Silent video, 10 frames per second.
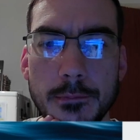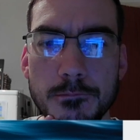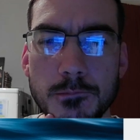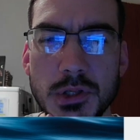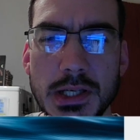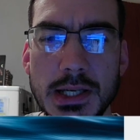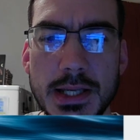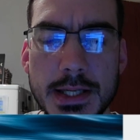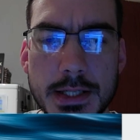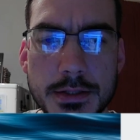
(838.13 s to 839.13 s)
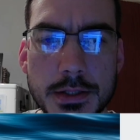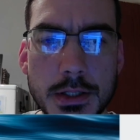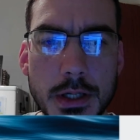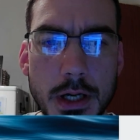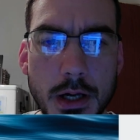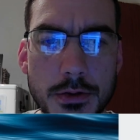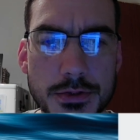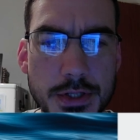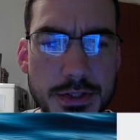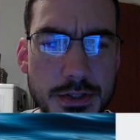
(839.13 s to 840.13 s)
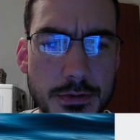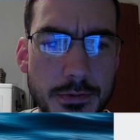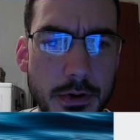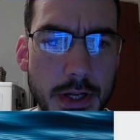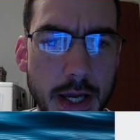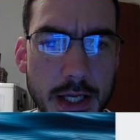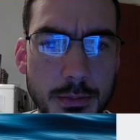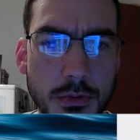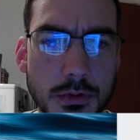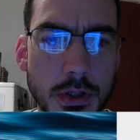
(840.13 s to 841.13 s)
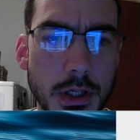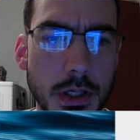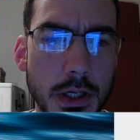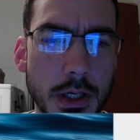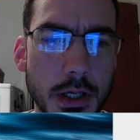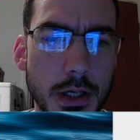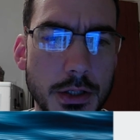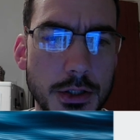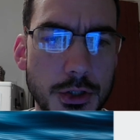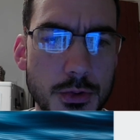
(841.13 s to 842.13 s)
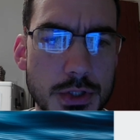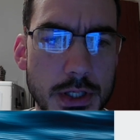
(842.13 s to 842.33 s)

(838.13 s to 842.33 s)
lead others. This is a very hugely